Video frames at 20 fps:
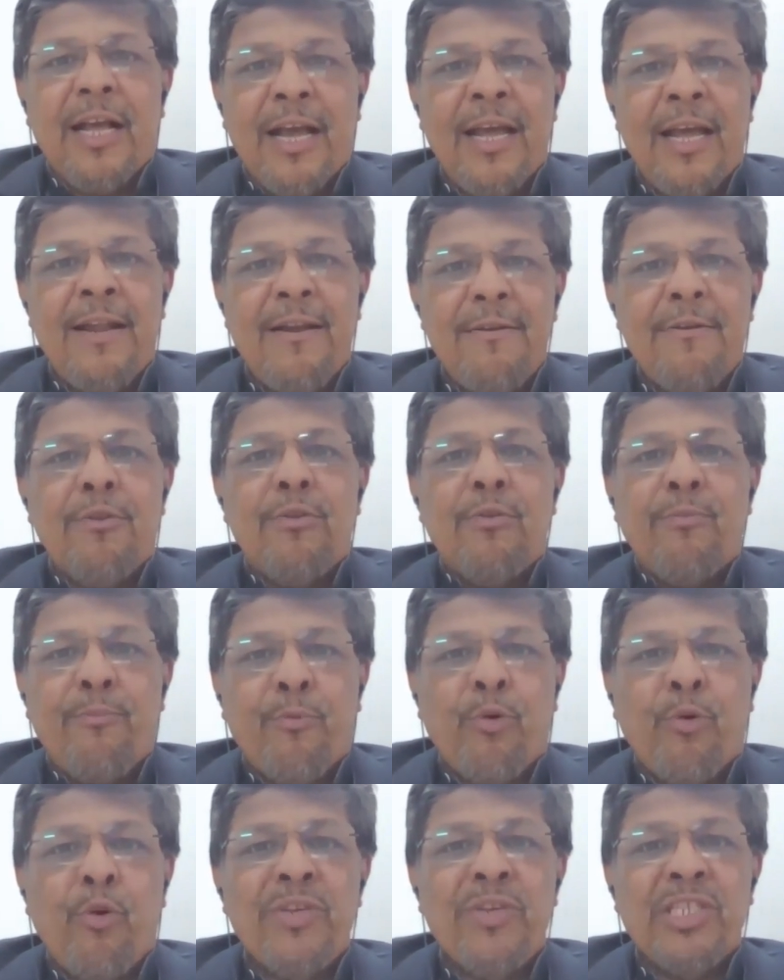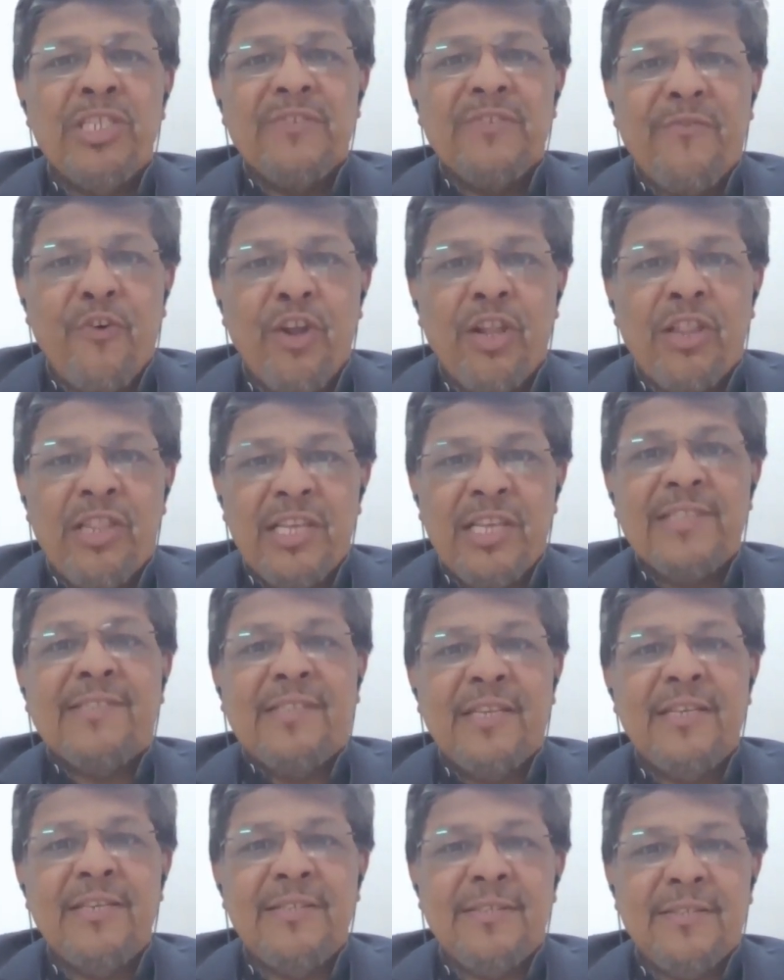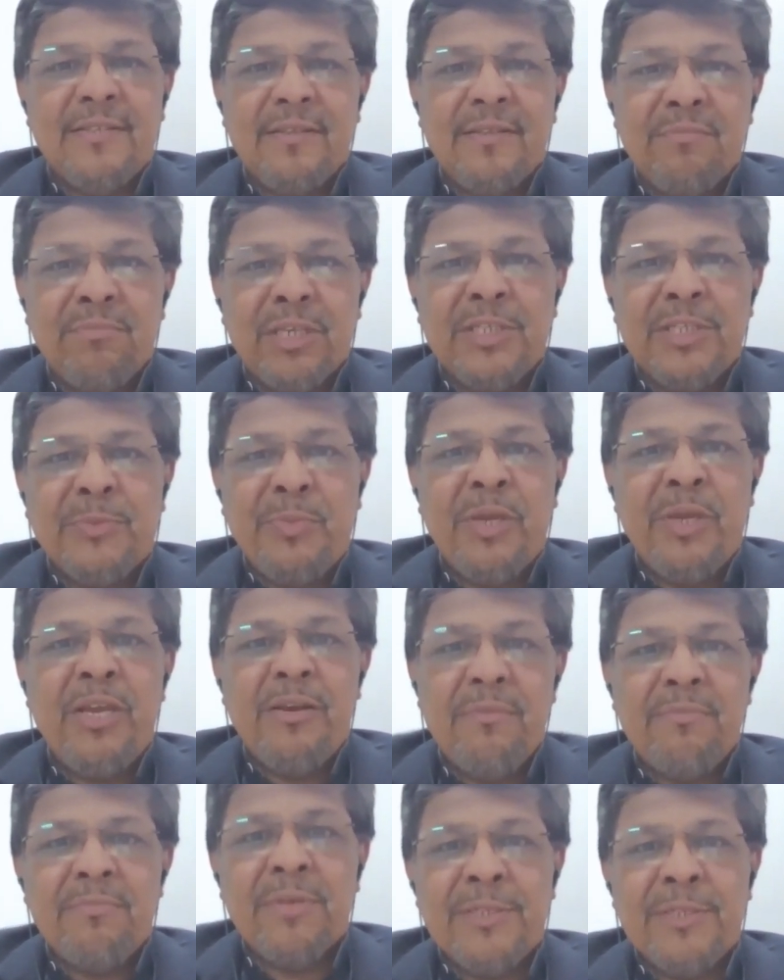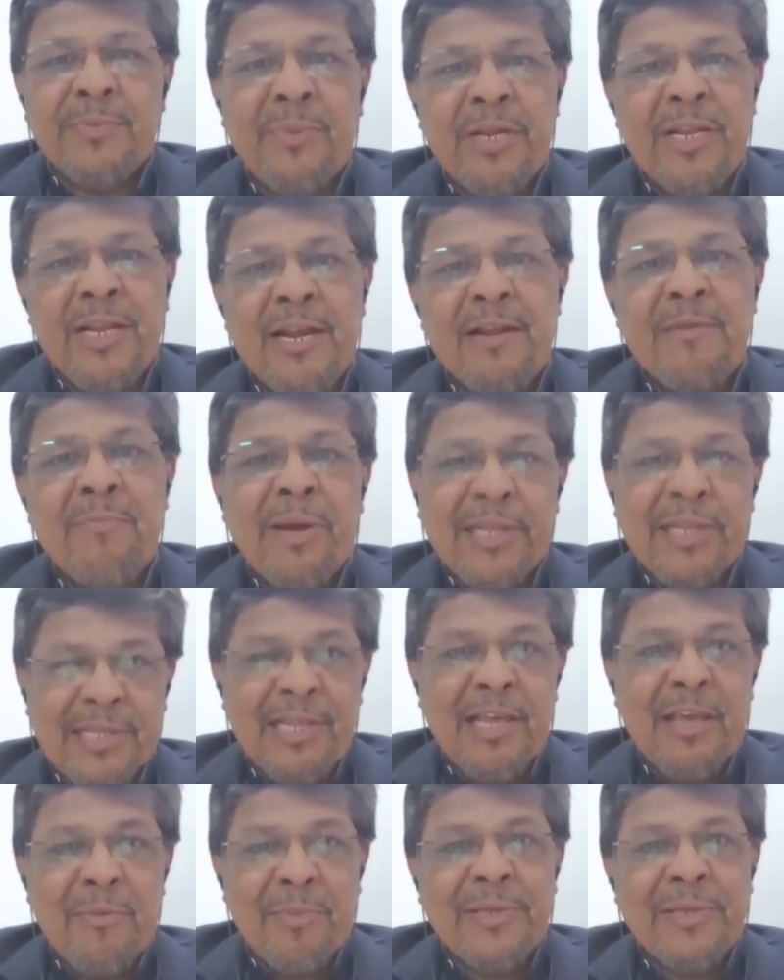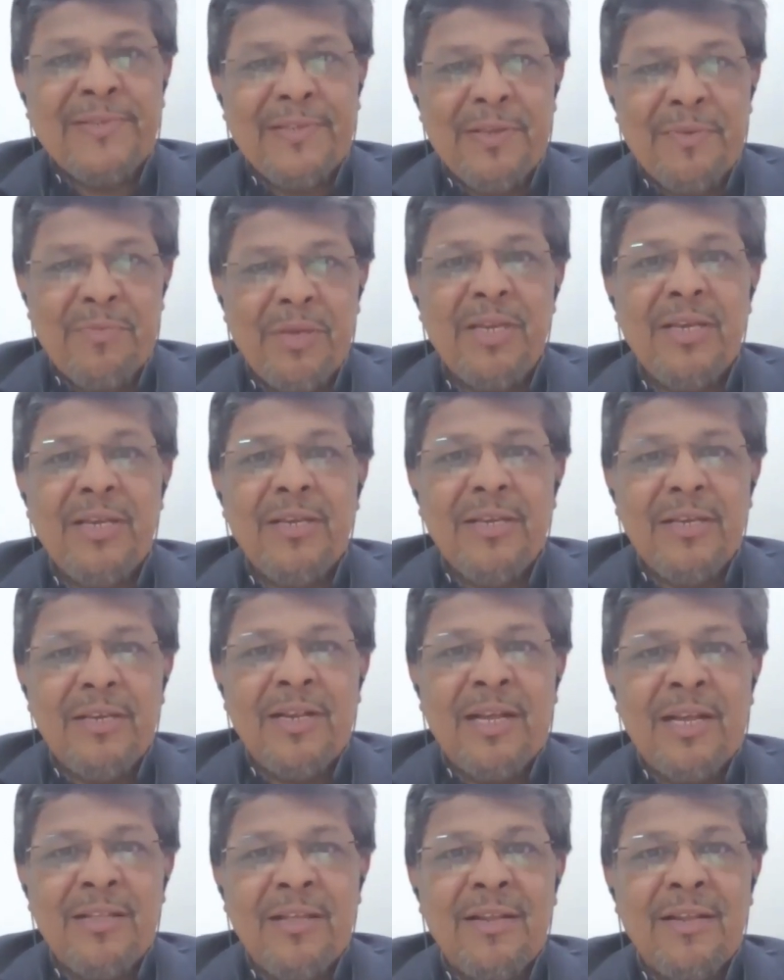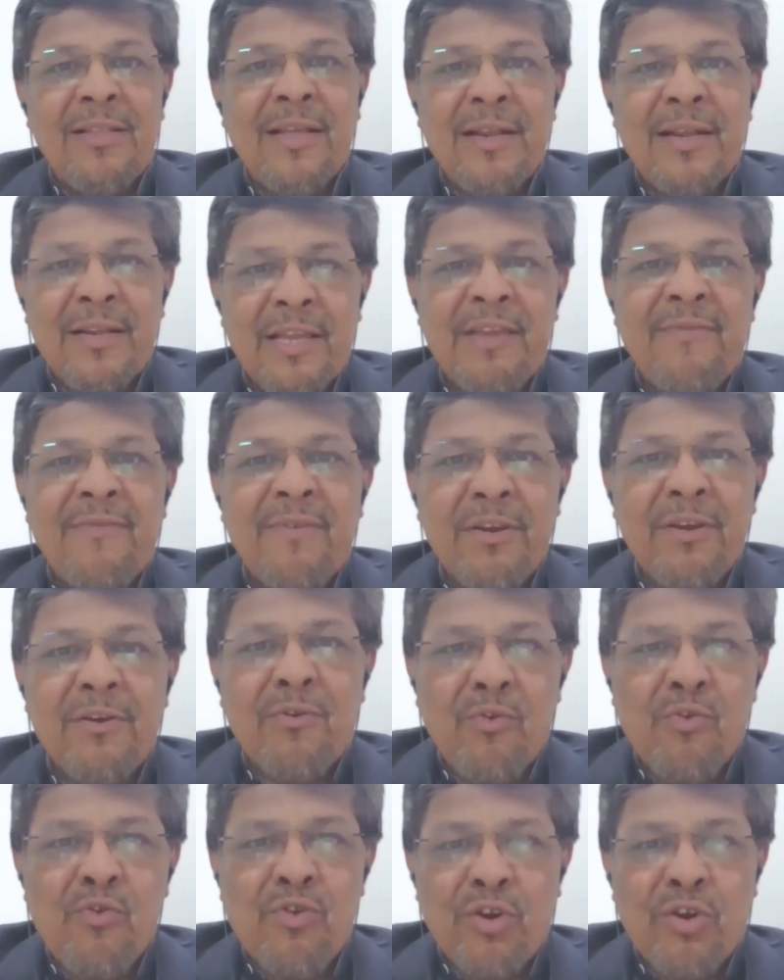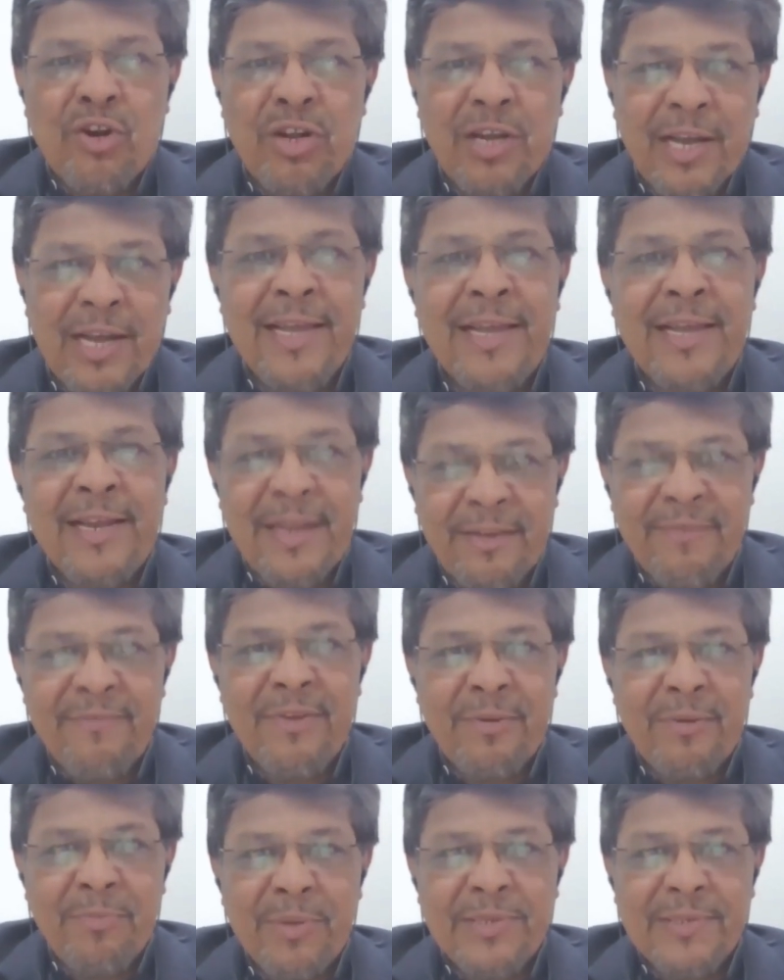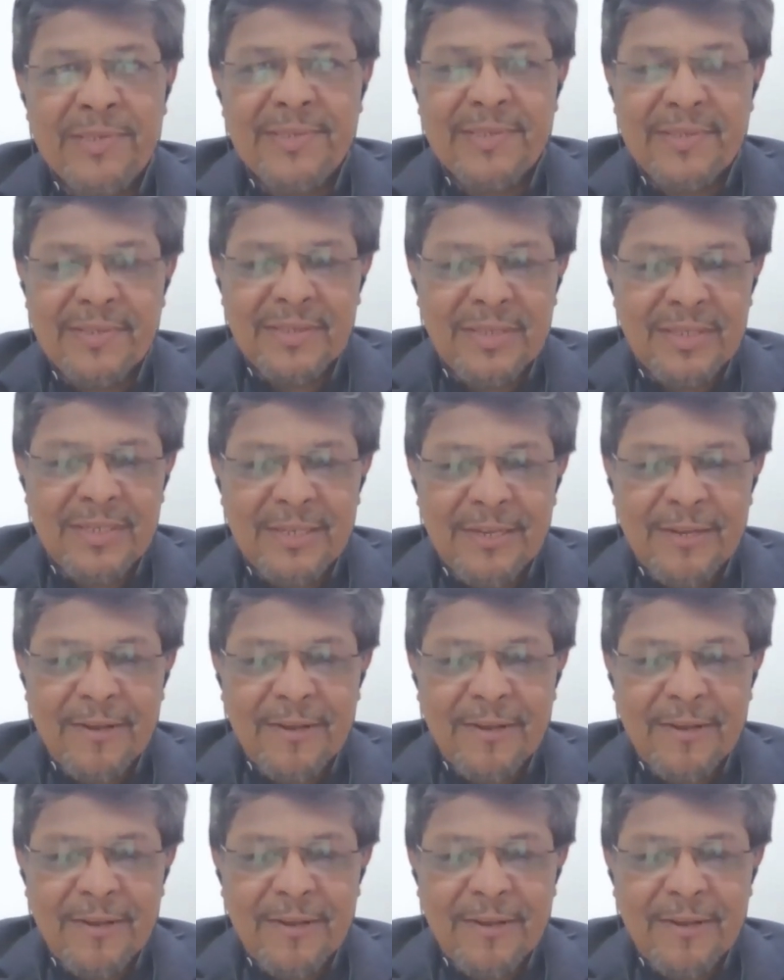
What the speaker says: And provisions for these things must be done by the MSME rather than giving a quote on a high level basis.